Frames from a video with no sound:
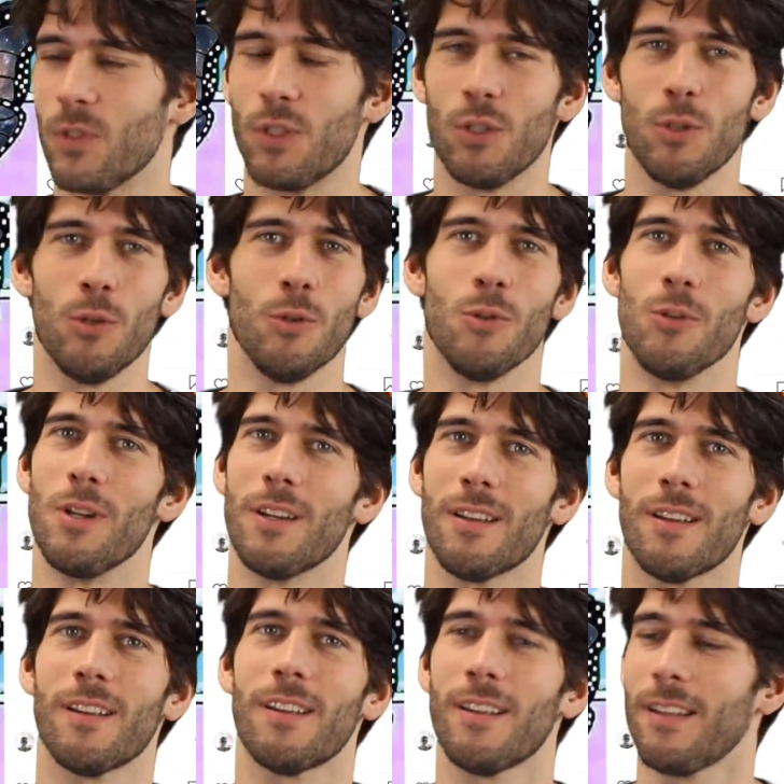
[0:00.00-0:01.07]
Dude,
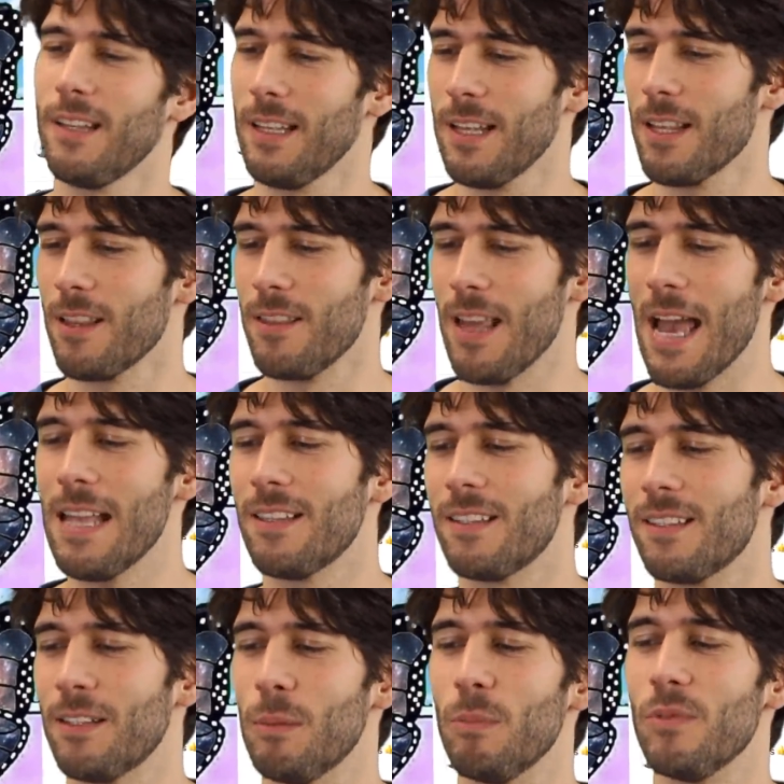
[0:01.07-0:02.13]
that's
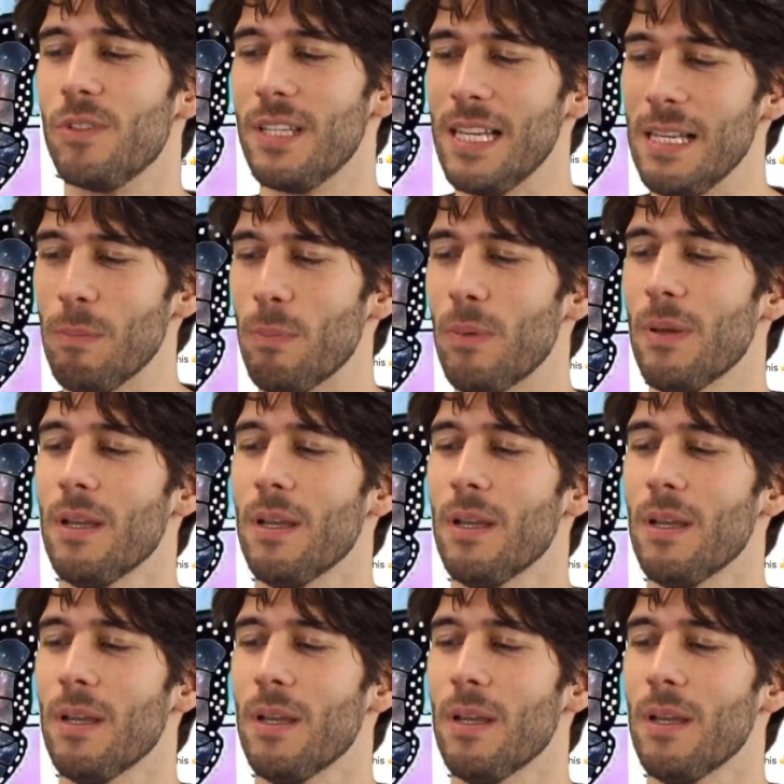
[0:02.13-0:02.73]
some deep